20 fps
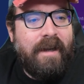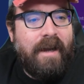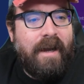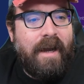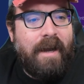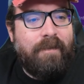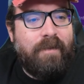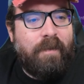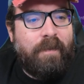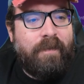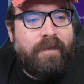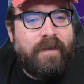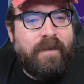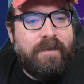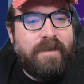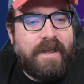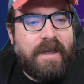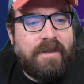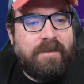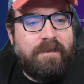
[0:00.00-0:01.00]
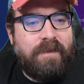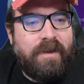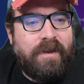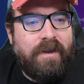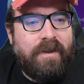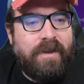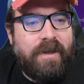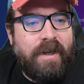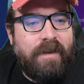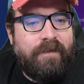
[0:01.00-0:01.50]
Your performance hasn't been
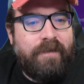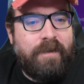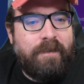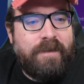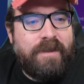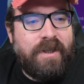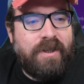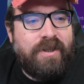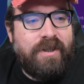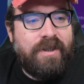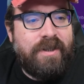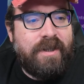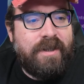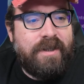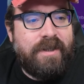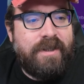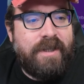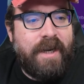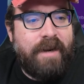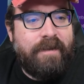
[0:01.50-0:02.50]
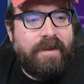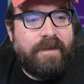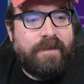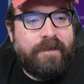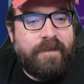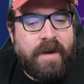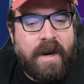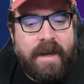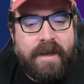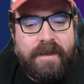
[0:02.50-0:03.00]
good enough. Your position is under serious
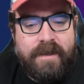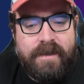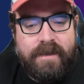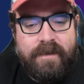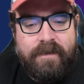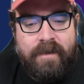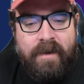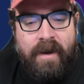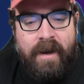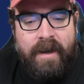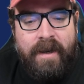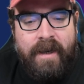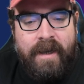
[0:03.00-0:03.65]
threat. All right,